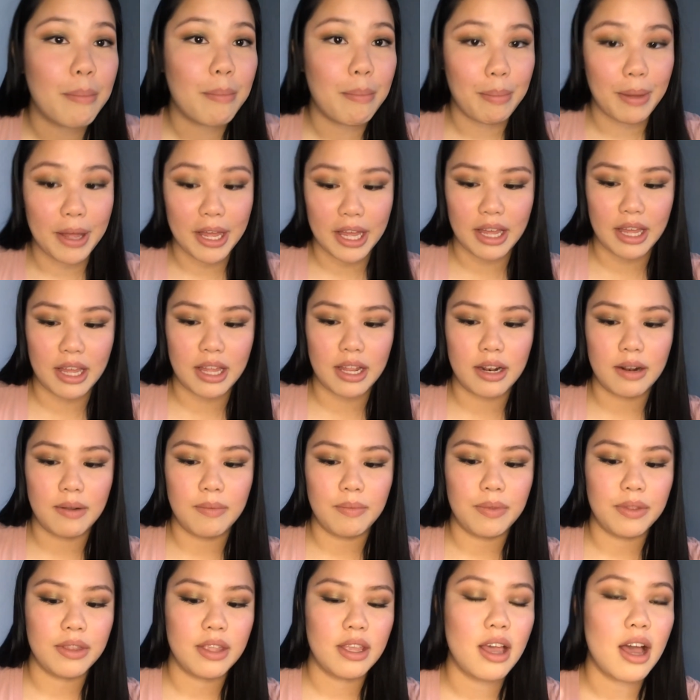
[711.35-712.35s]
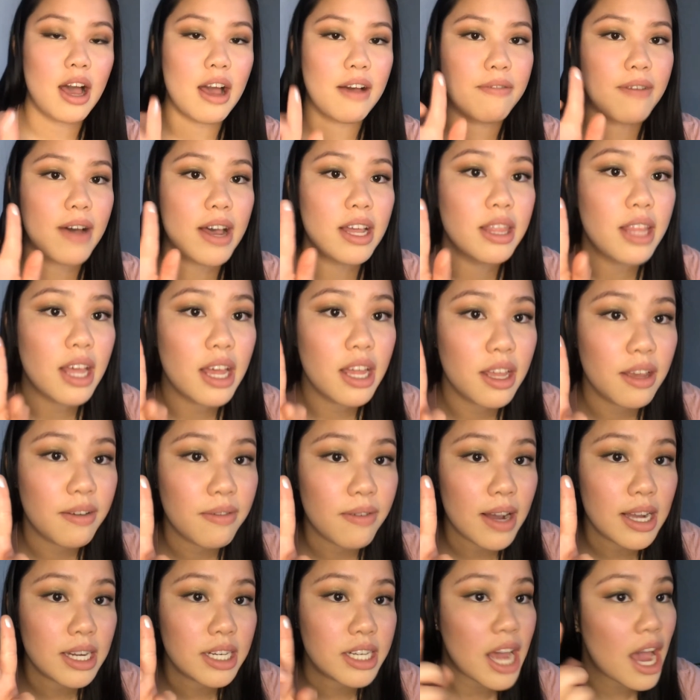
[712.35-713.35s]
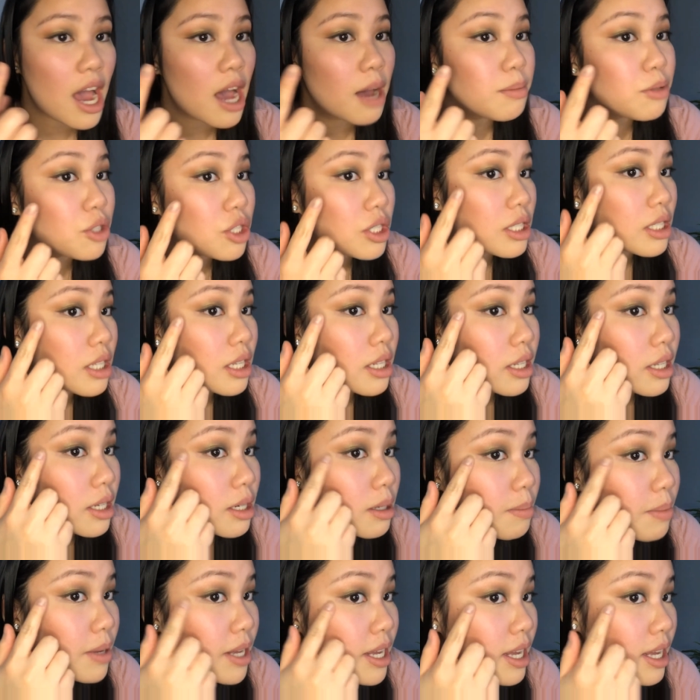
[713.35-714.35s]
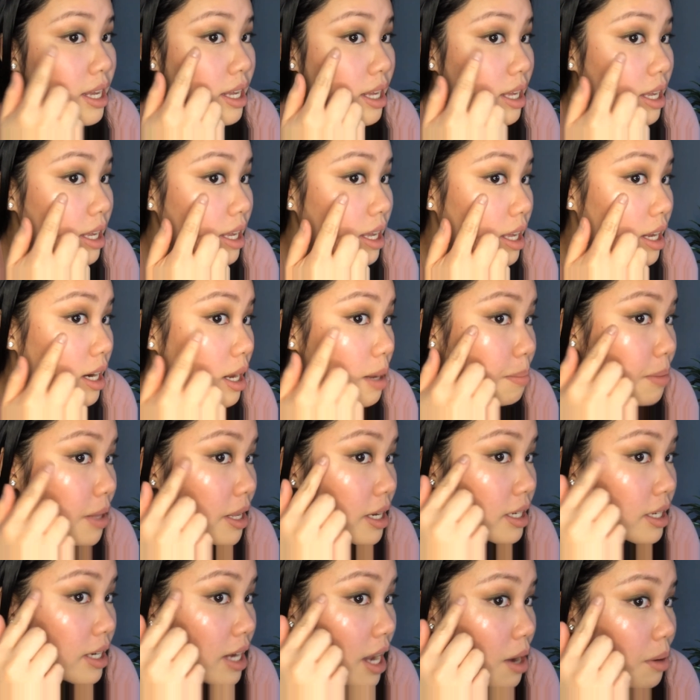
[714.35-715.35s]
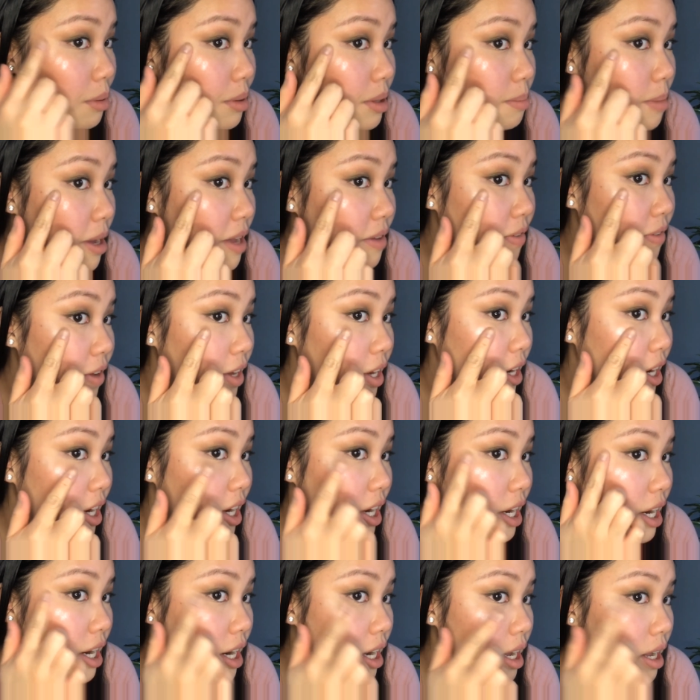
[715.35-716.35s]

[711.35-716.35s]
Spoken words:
But I find that if I dab just a little bit and I blend it out with my finger,